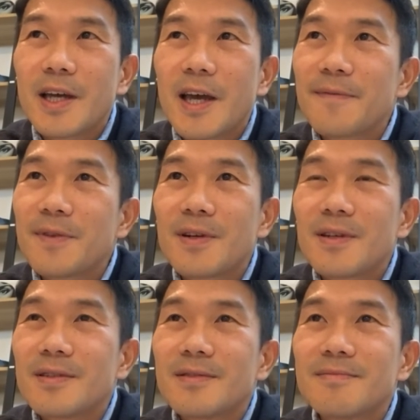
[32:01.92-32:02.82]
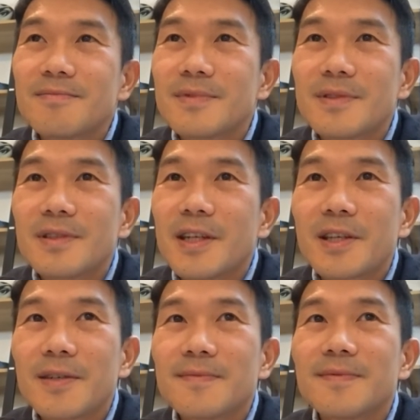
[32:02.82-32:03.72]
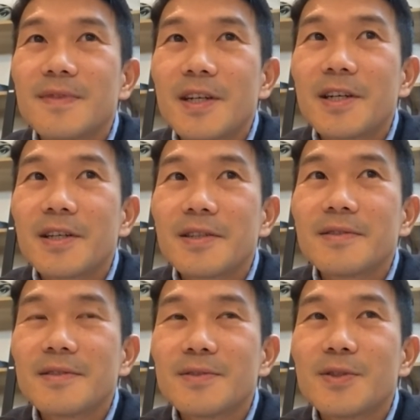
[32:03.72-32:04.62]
after like flying,